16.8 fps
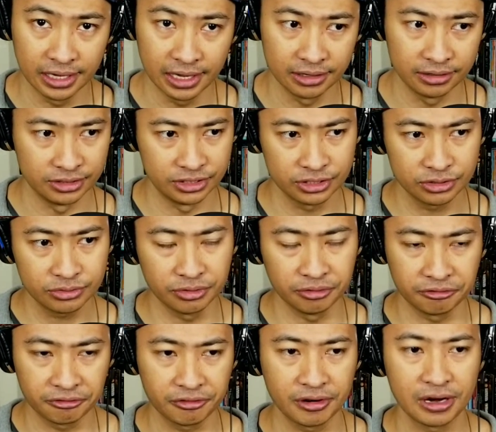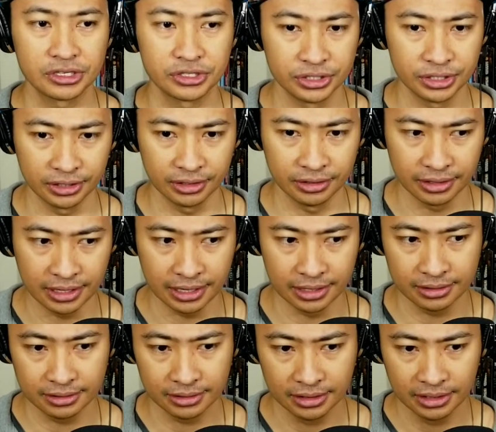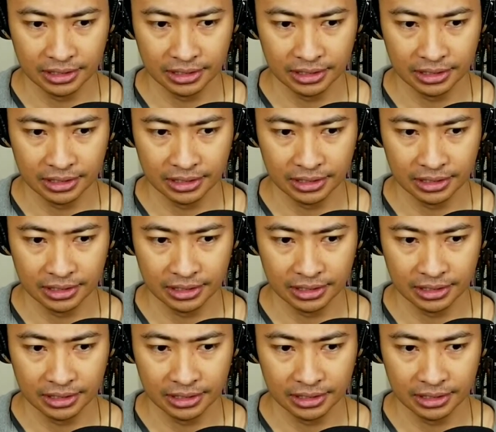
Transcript: and just refreshing that